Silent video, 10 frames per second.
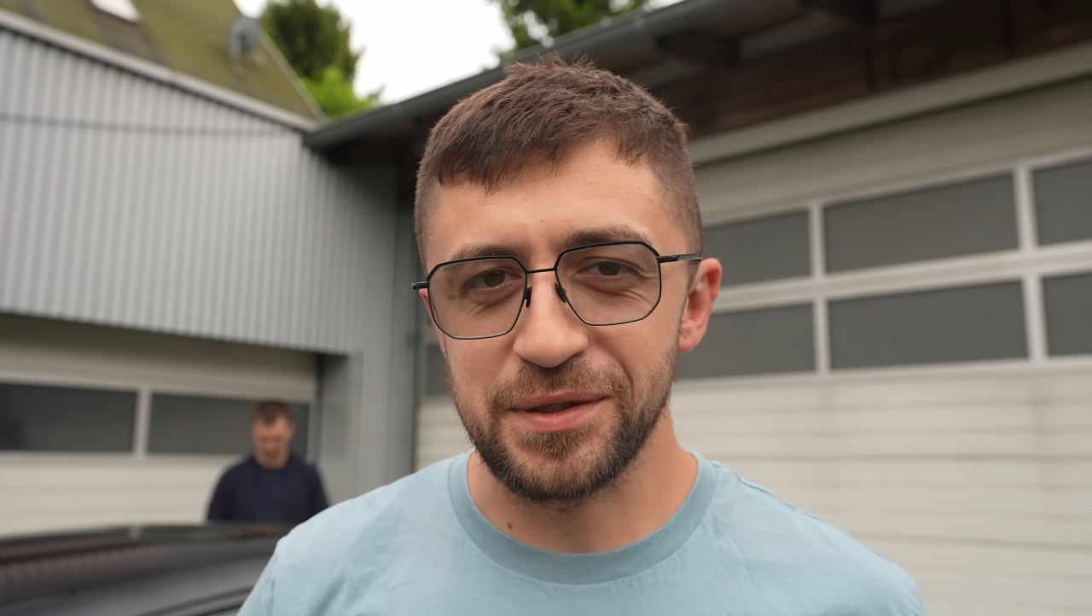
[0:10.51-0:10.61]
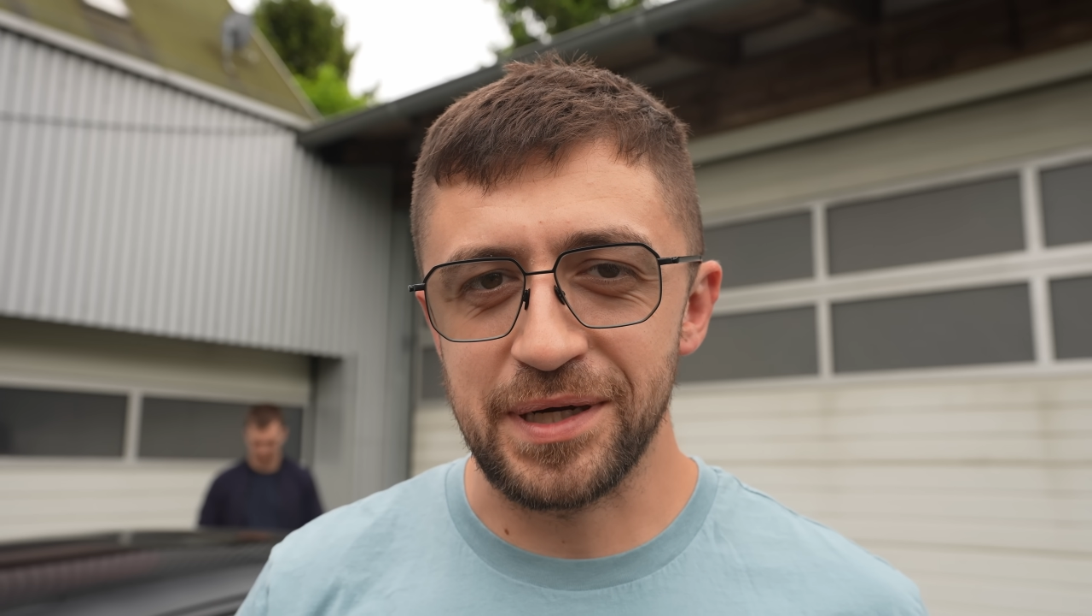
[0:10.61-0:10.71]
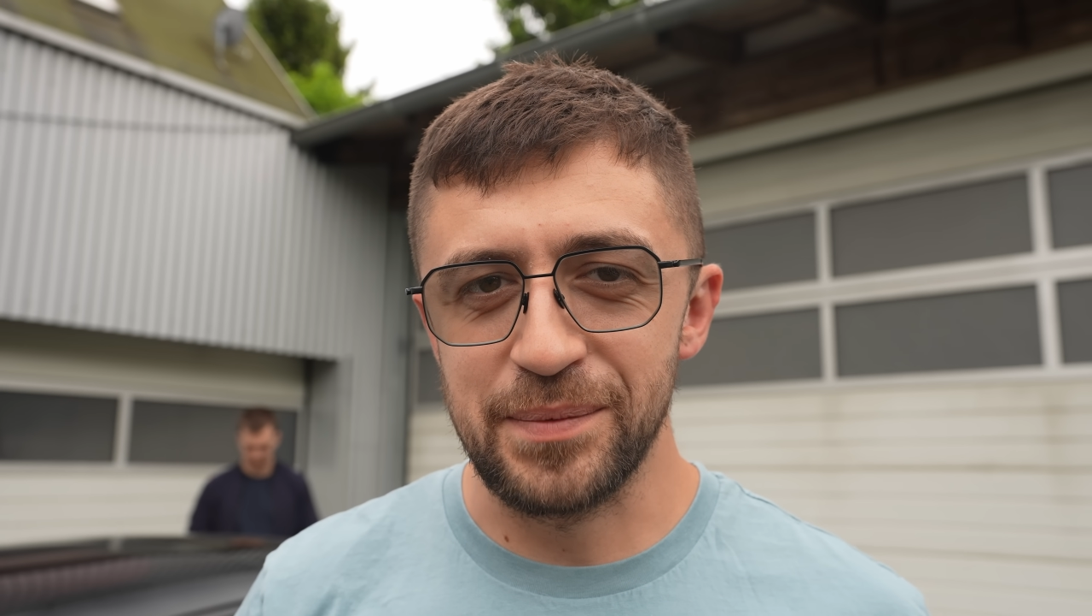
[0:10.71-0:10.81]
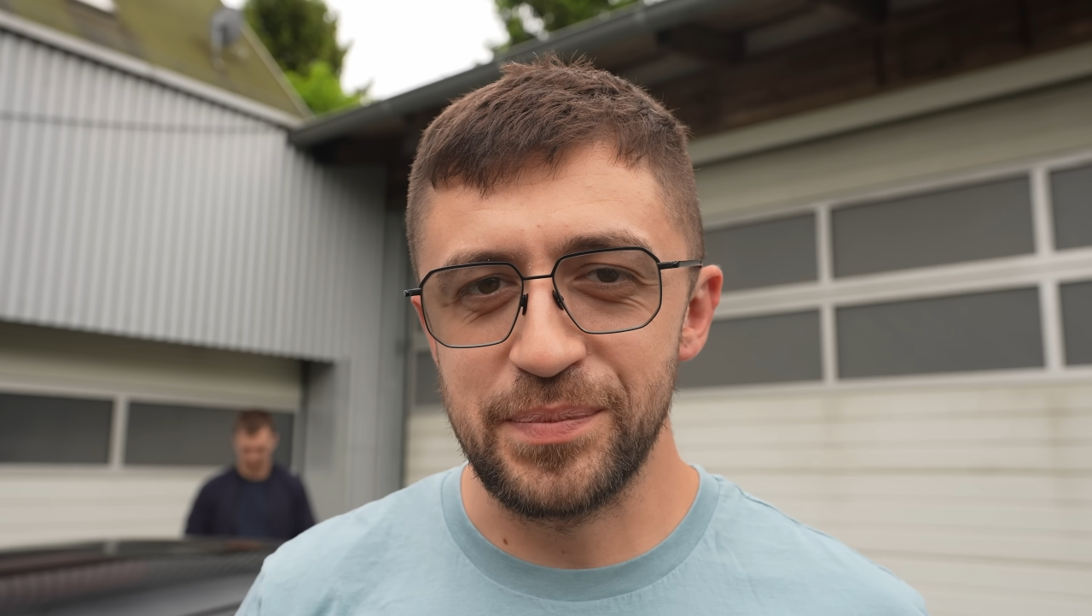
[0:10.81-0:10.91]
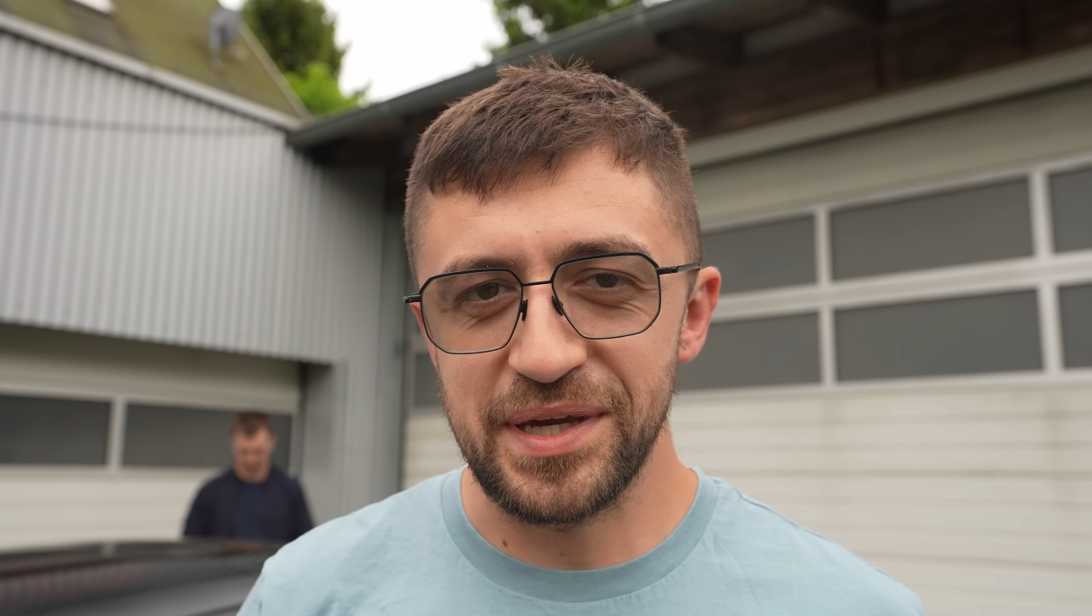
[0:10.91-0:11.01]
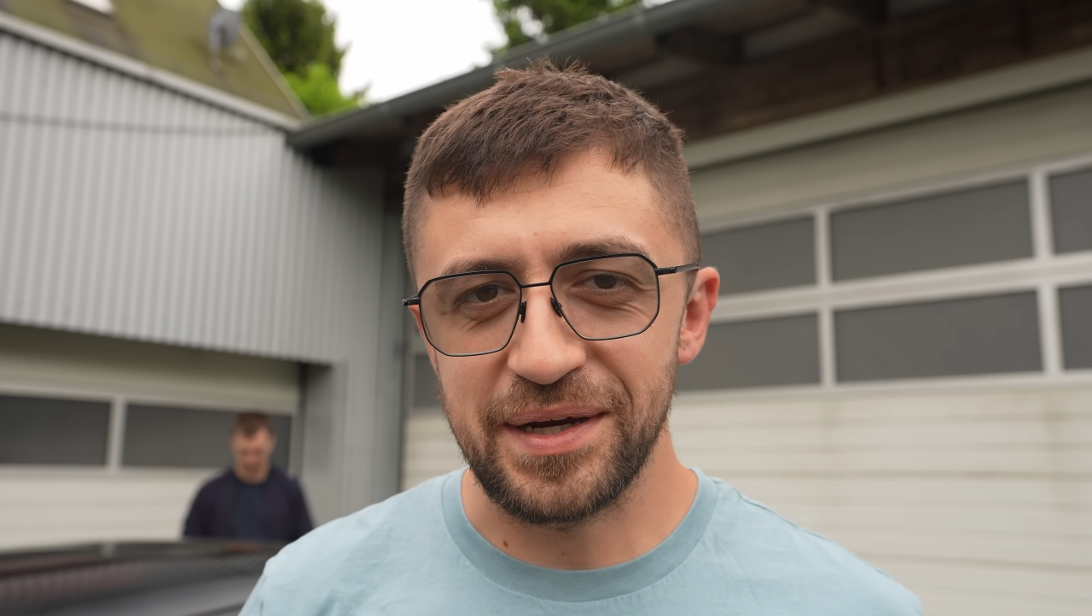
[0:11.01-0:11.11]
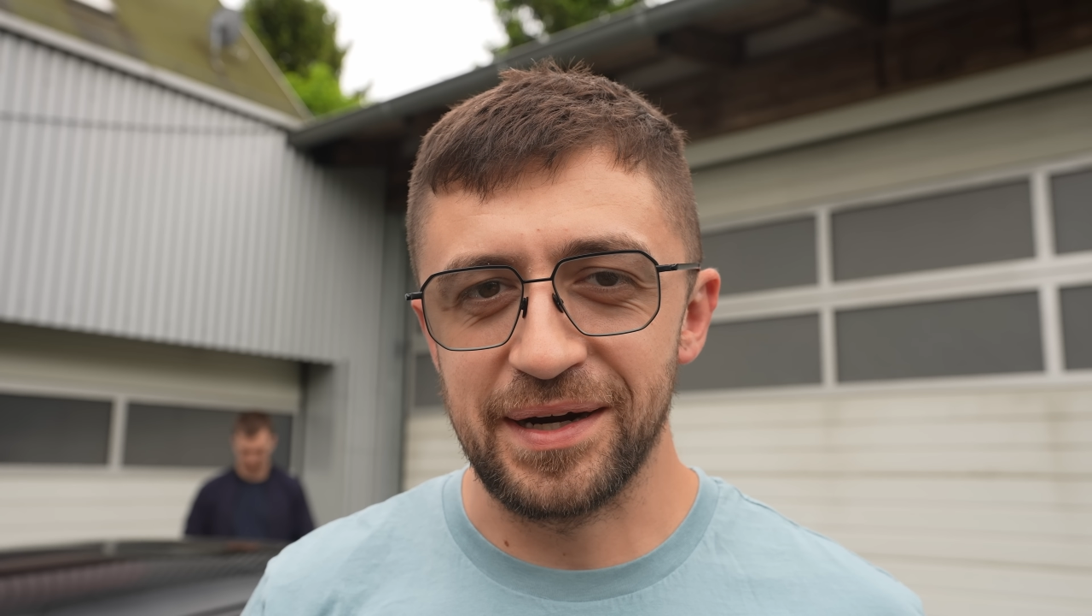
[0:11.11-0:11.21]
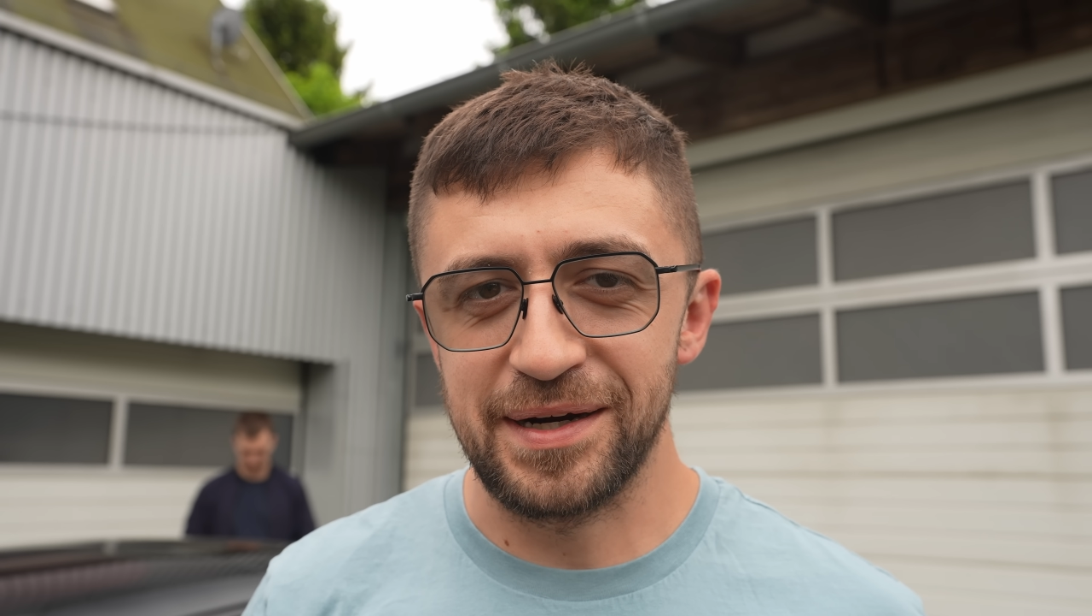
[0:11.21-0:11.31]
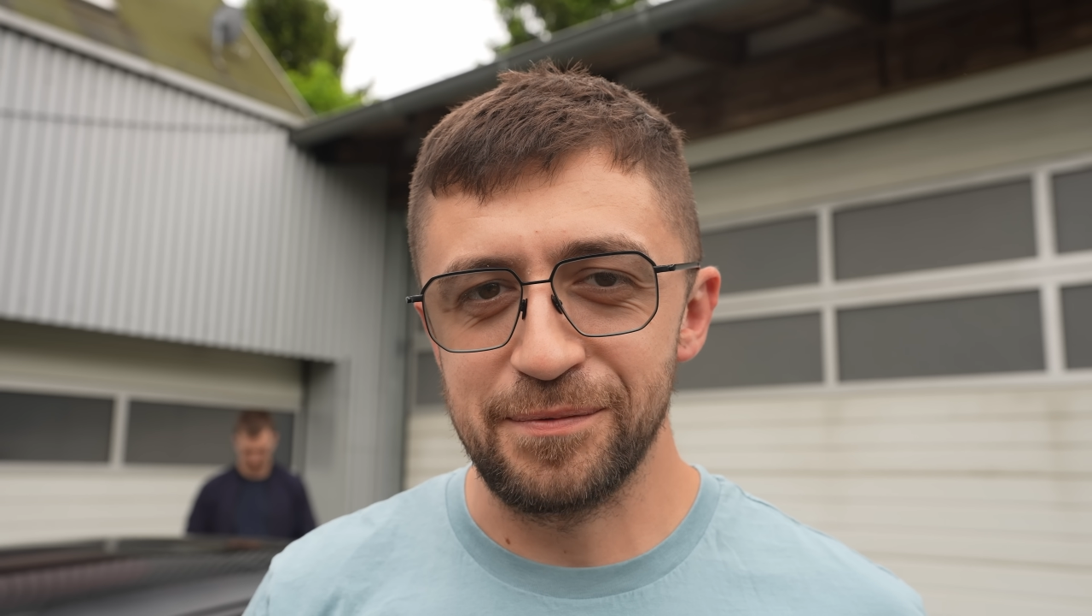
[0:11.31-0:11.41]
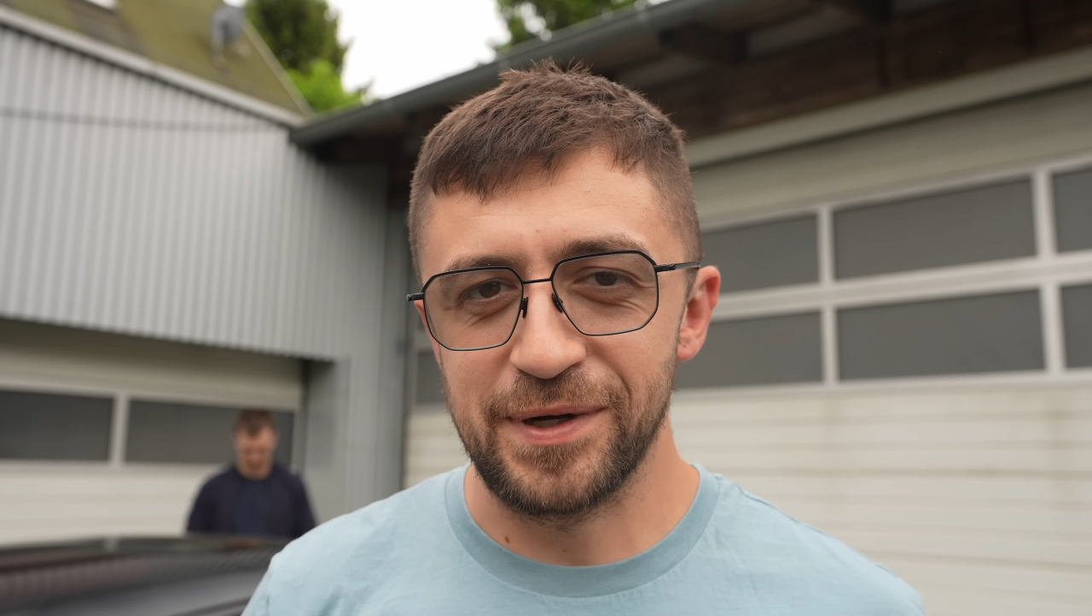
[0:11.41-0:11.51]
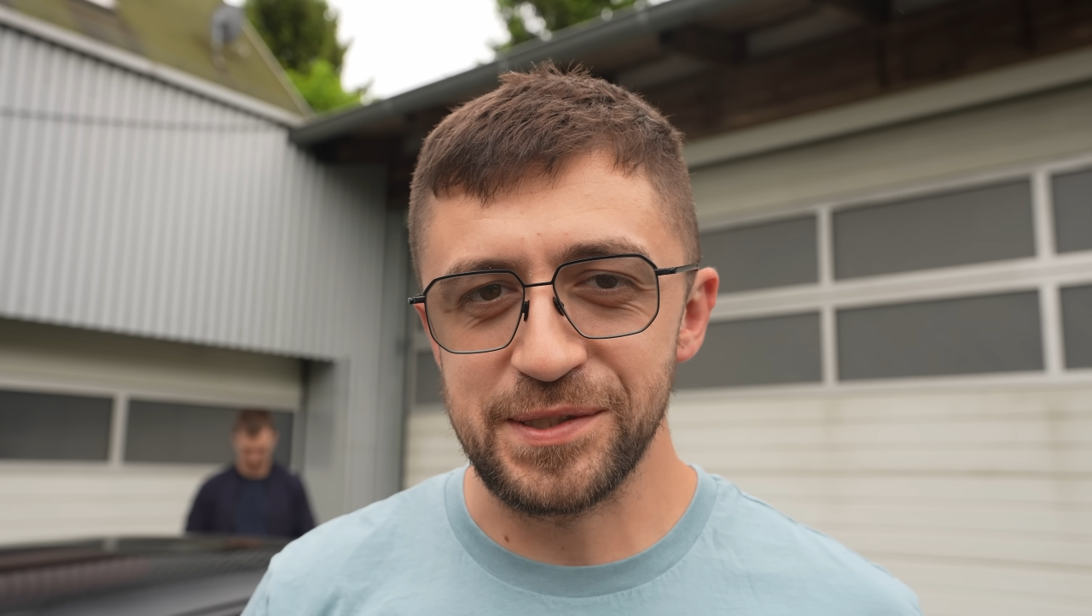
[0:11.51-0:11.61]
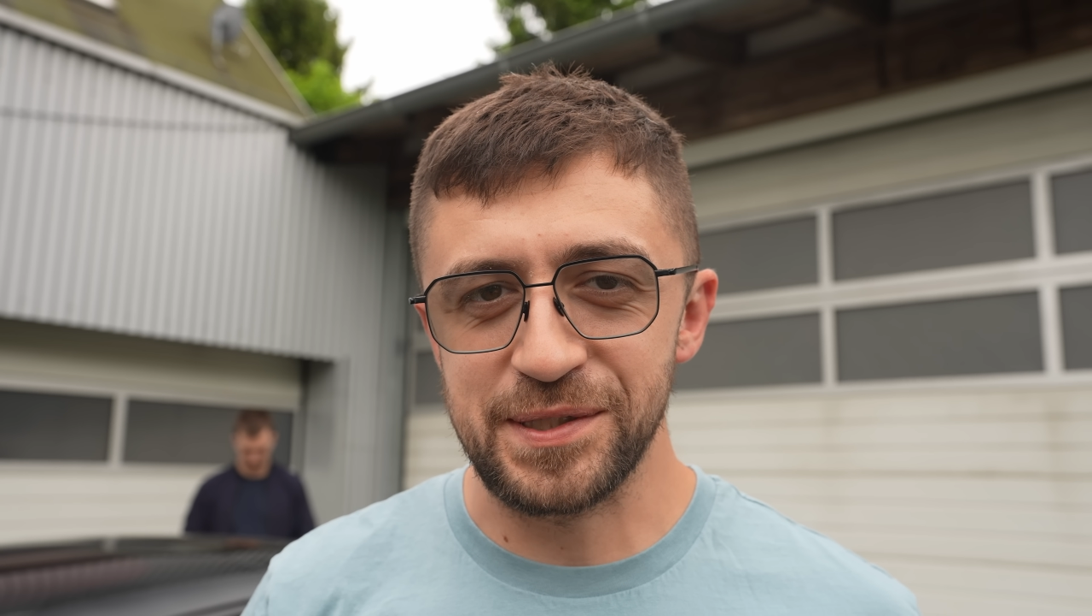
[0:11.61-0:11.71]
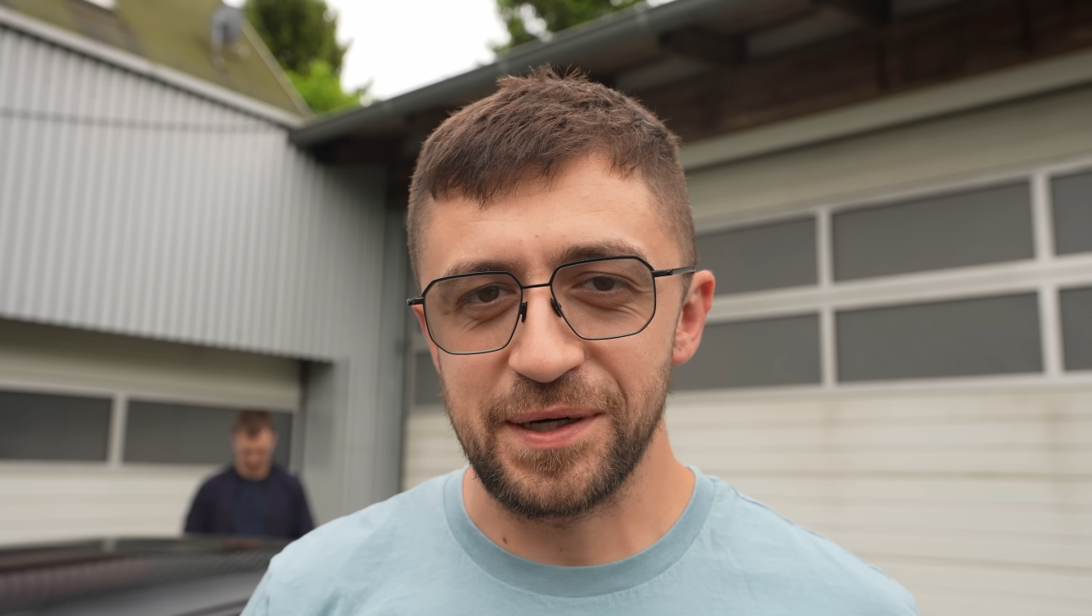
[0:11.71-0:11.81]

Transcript: company car once